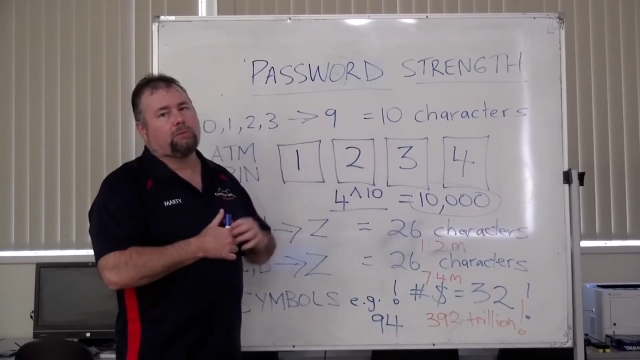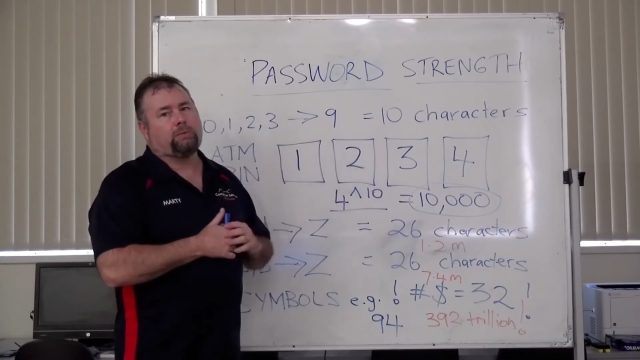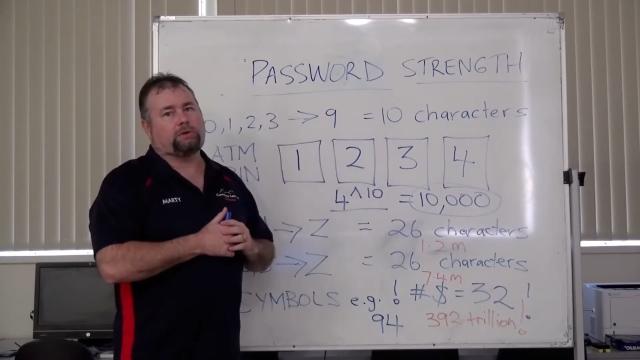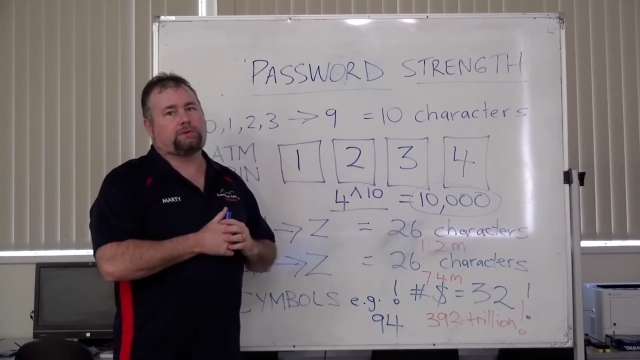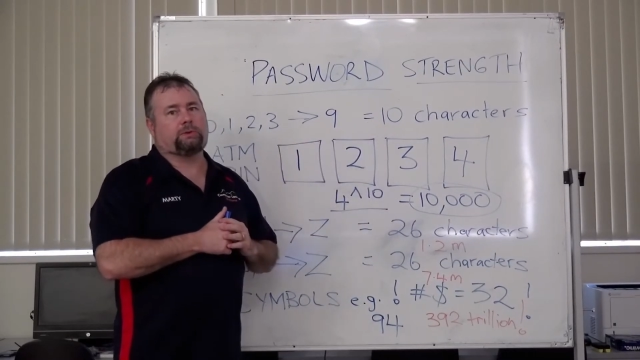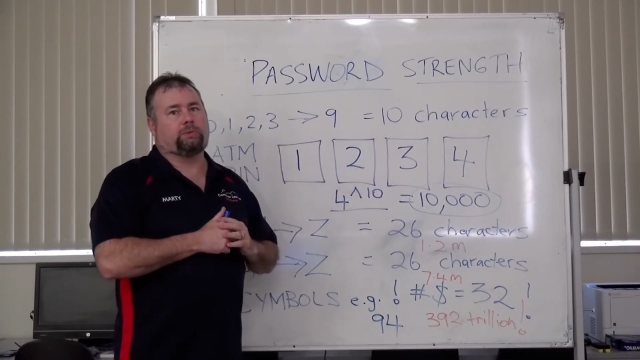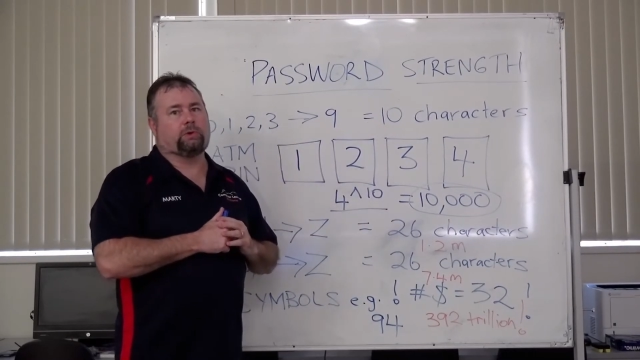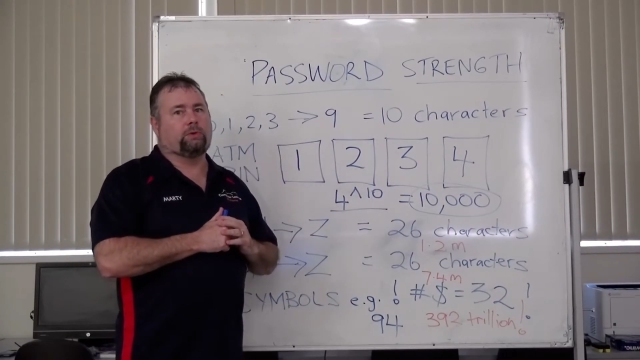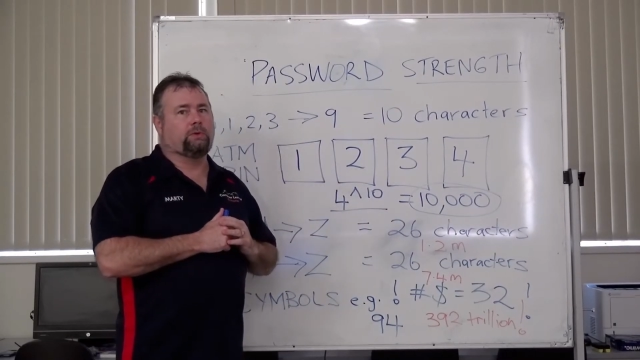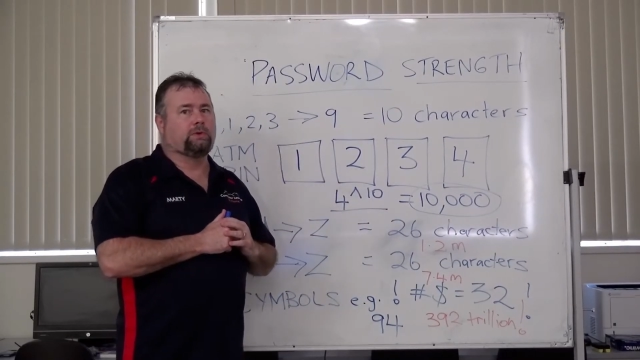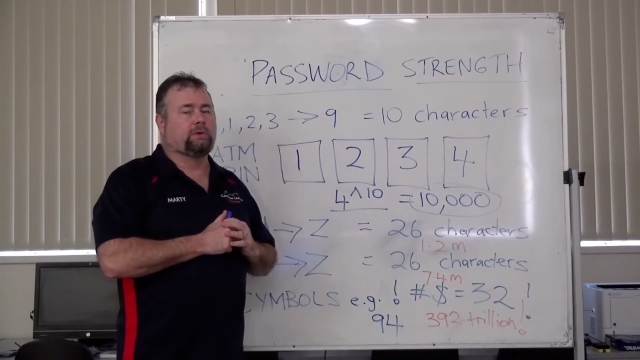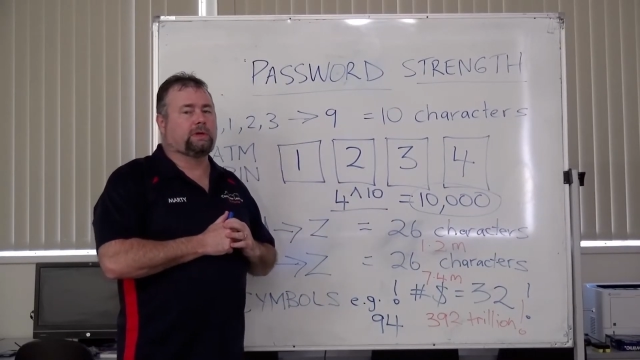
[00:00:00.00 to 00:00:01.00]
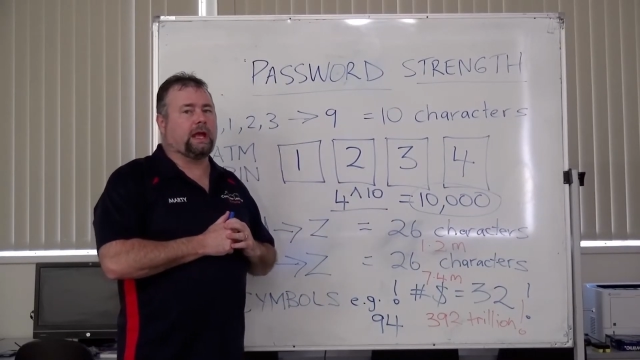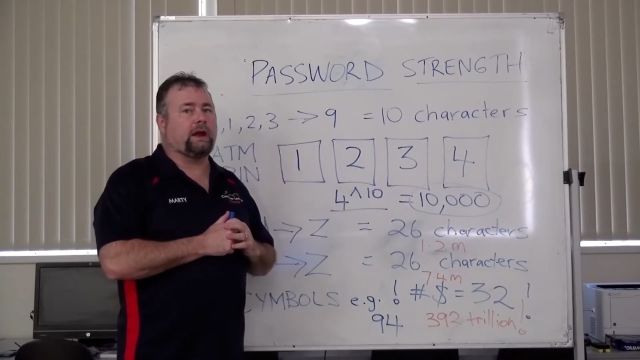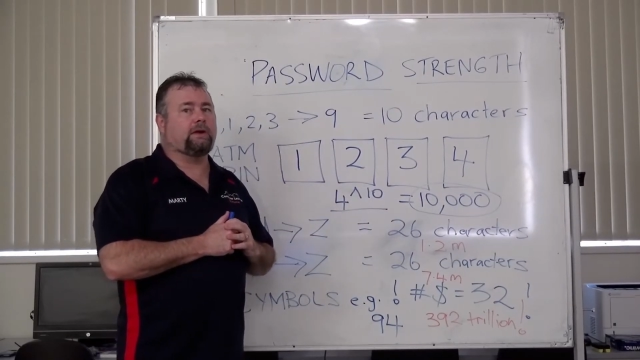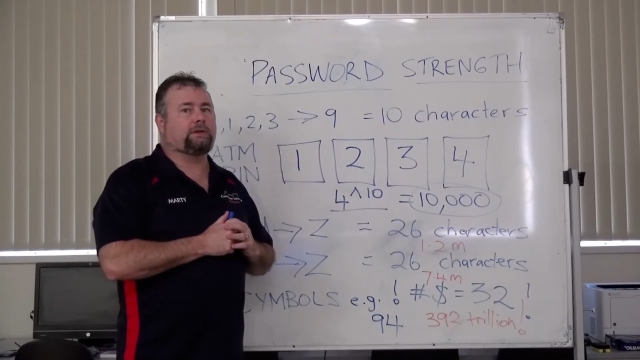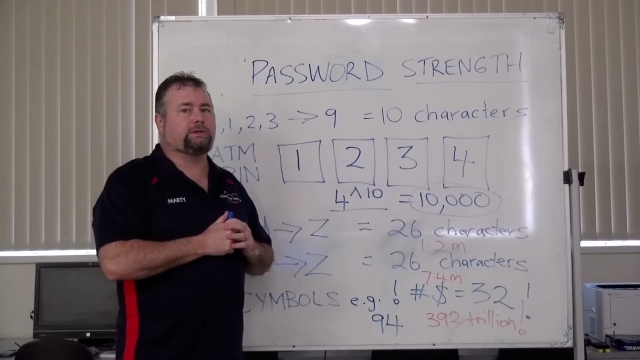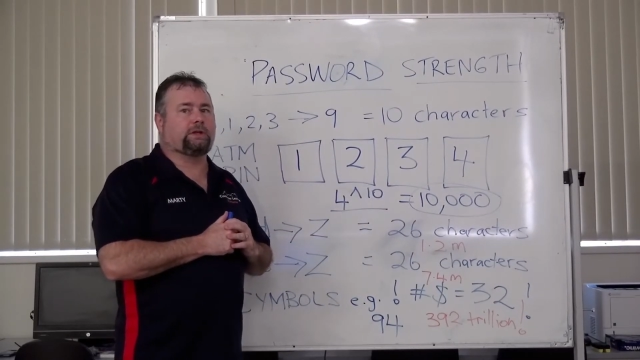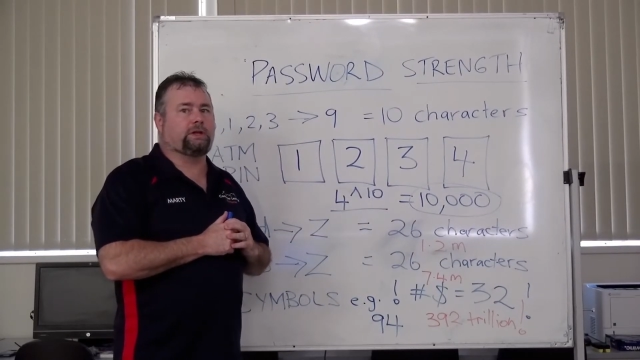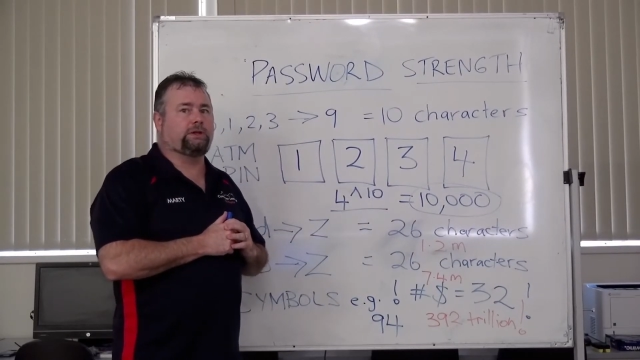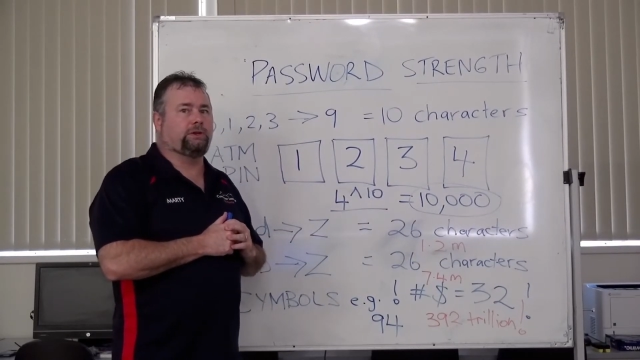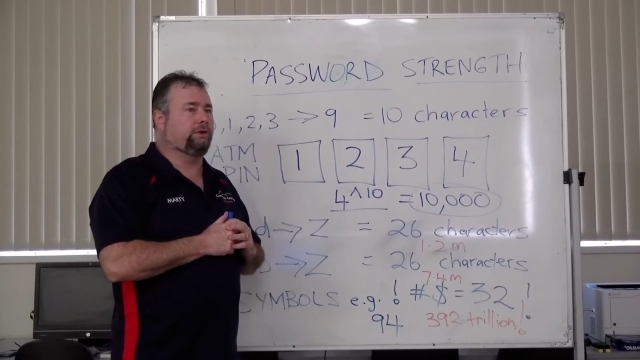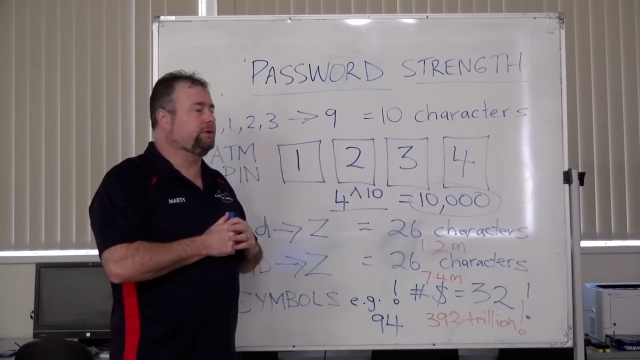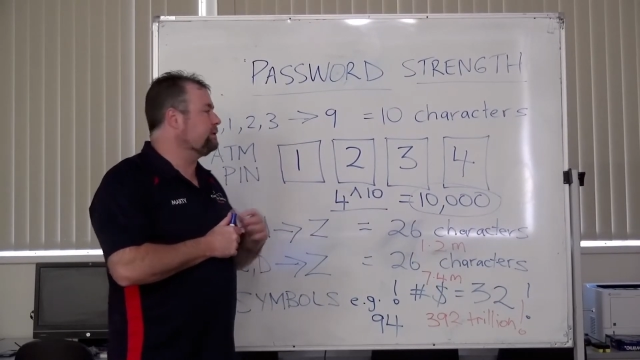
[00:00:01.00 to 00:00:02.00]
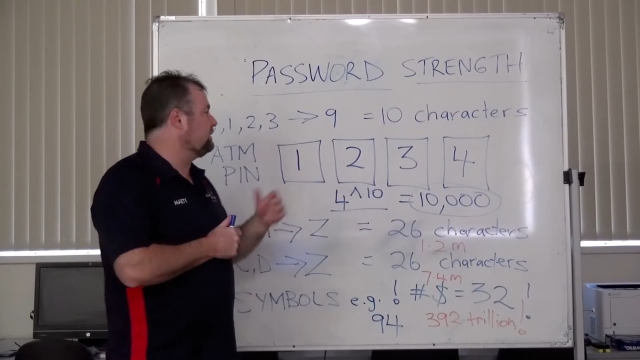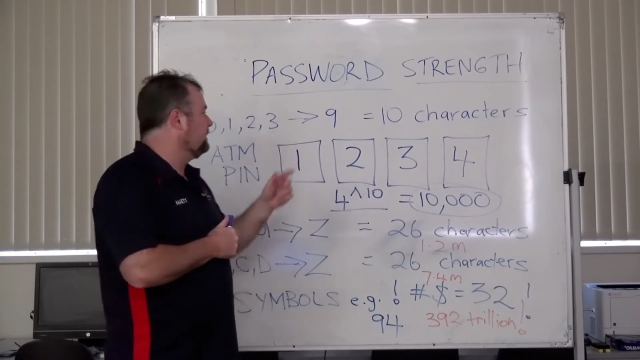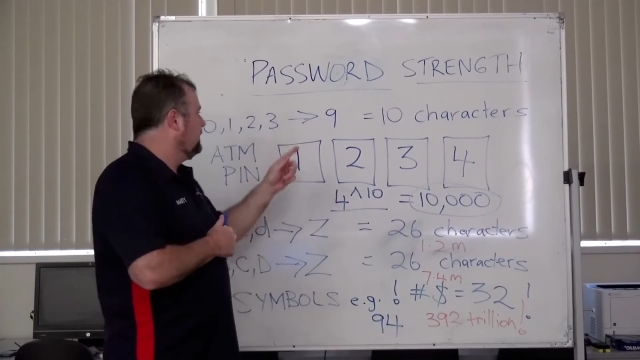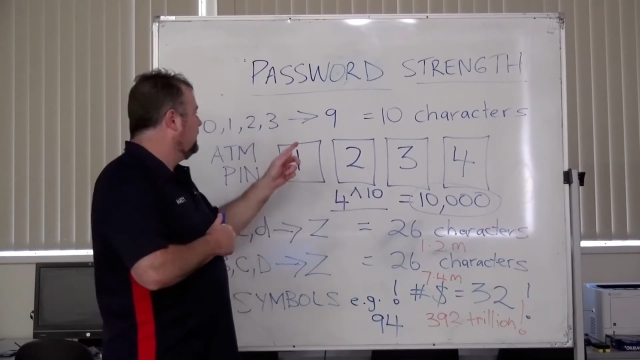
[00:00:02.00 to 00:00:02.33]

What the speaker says: possible characters you can use